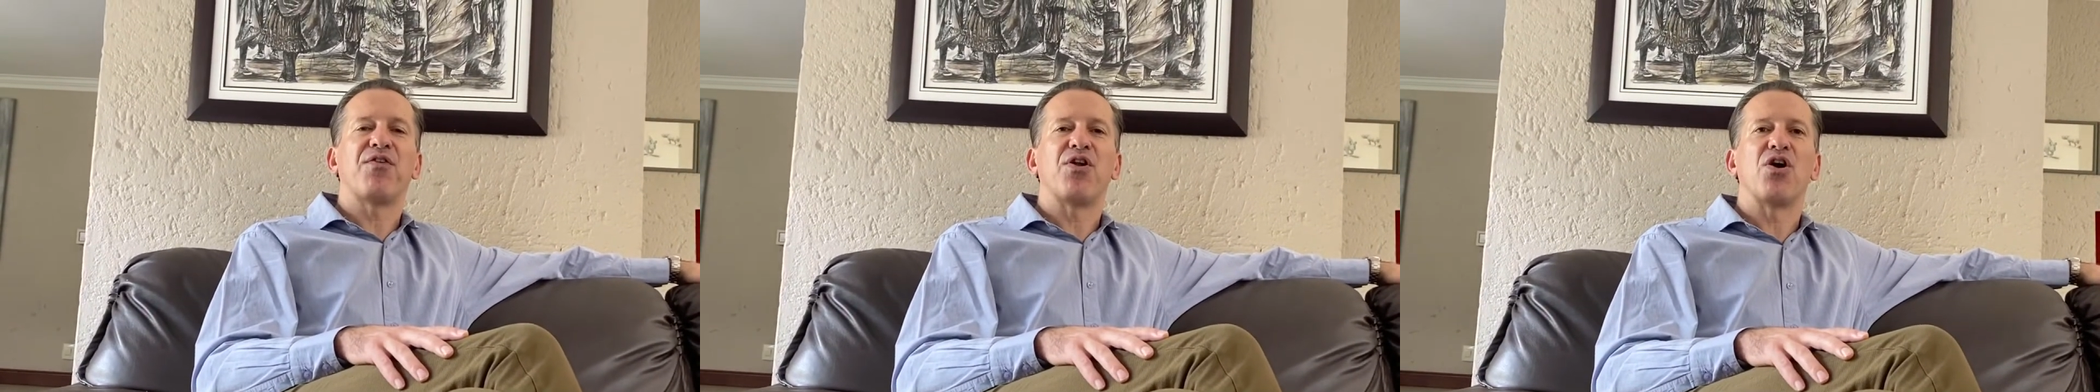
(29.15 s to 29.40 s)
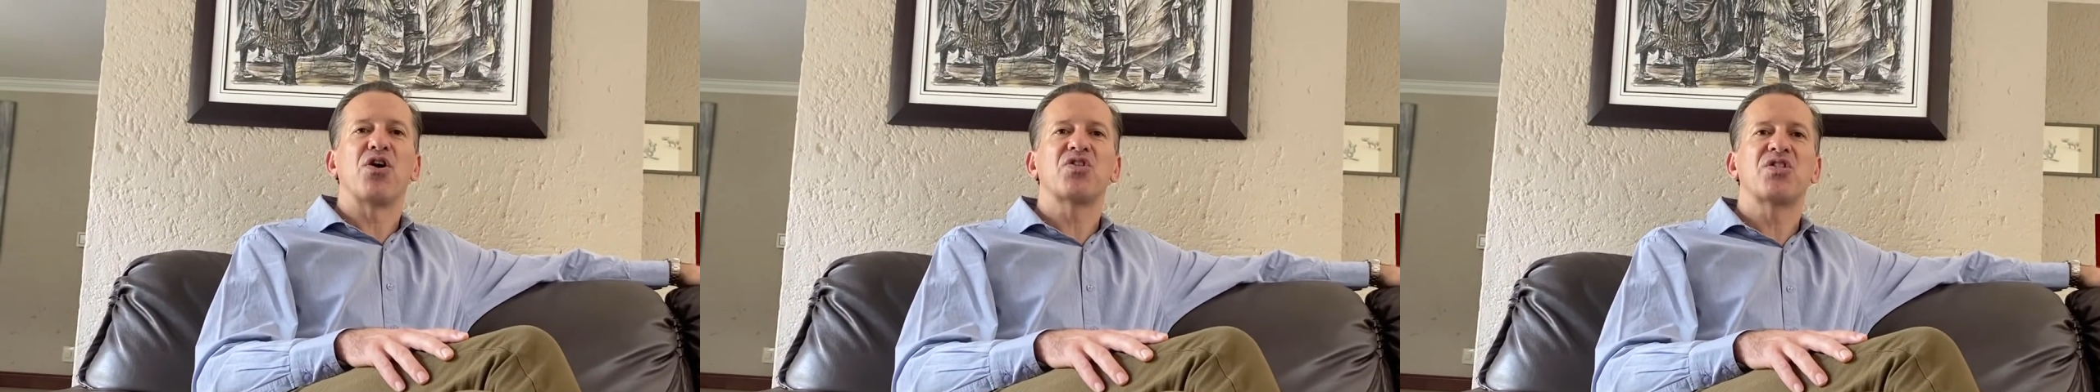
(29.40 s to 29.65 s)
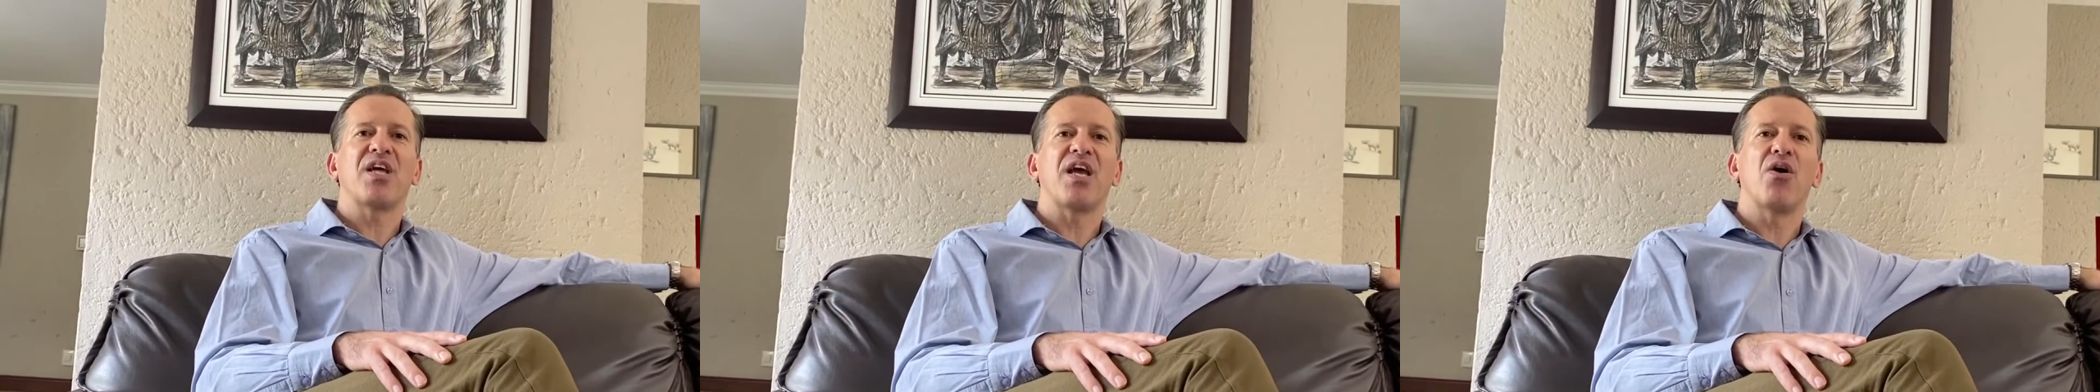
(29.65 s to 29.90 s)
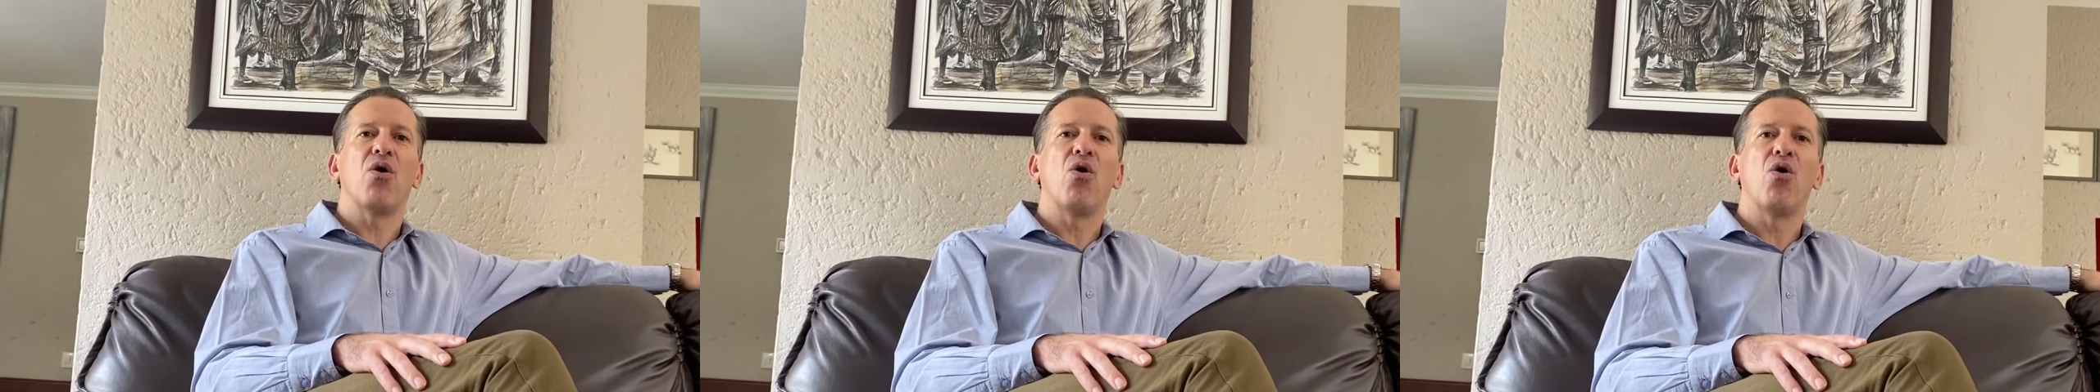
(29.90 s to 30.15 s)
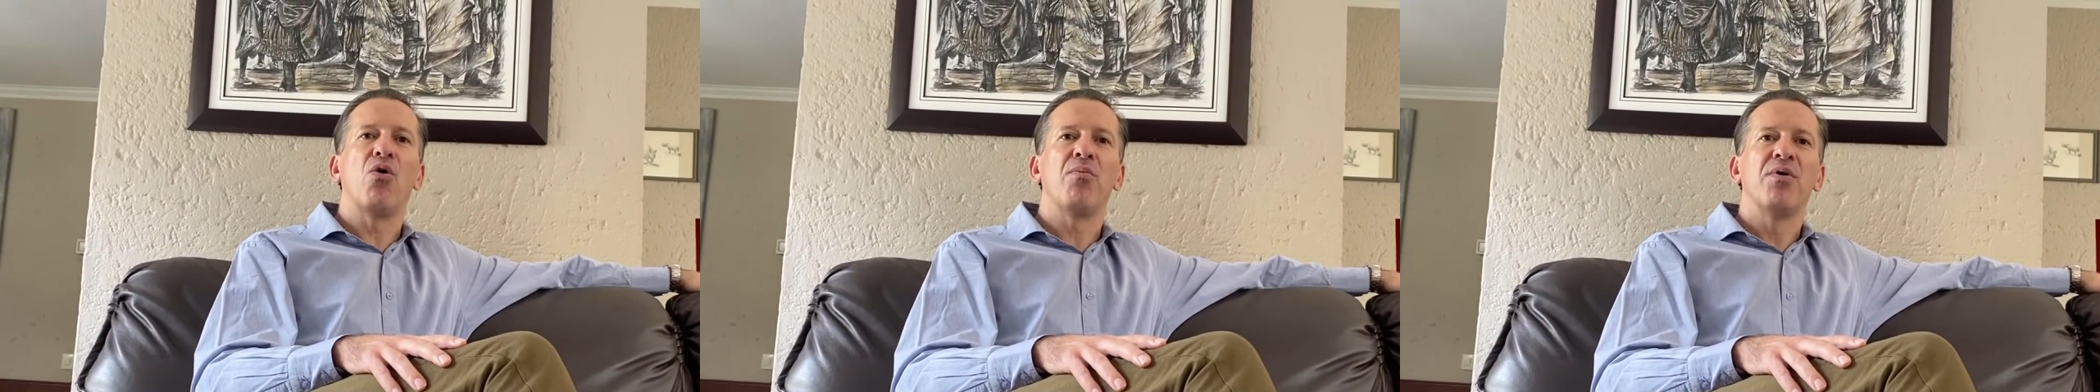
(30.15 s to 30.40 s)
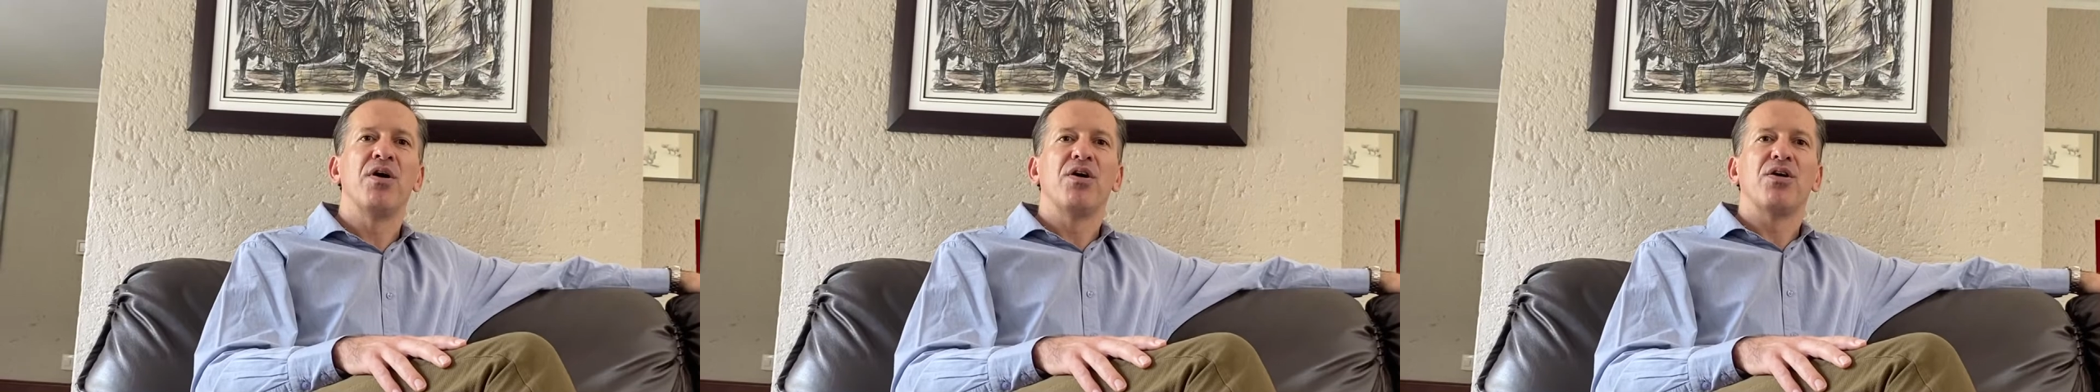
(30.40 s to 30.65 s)
you know, stay
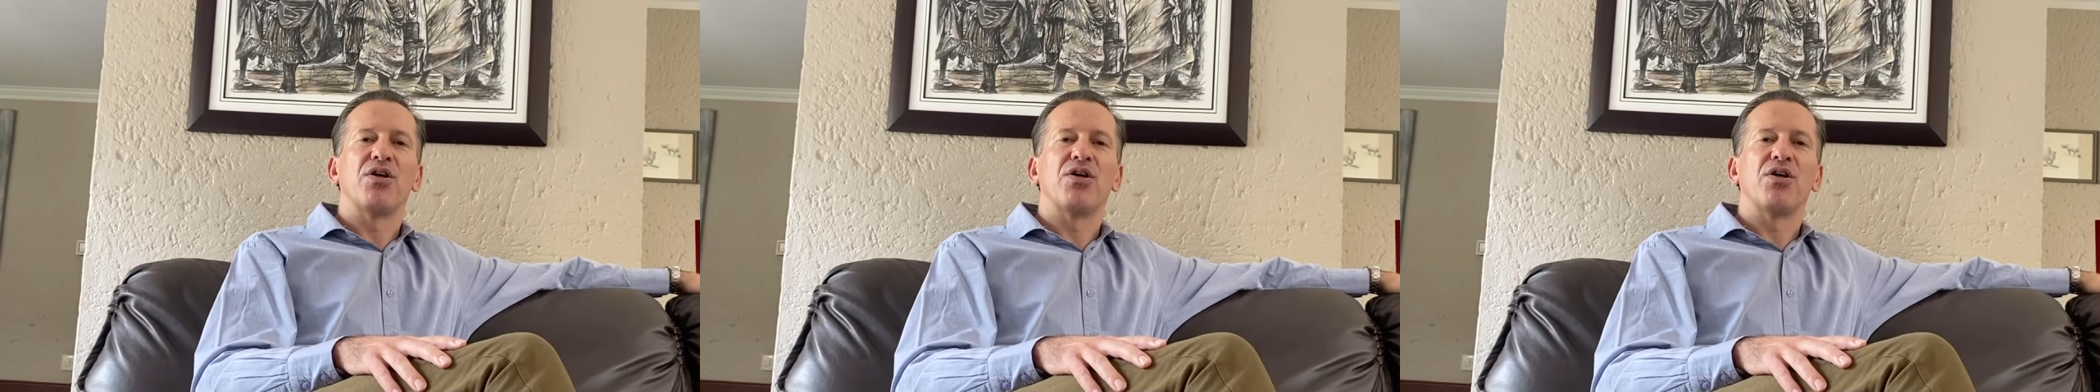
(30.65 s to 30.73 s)
home,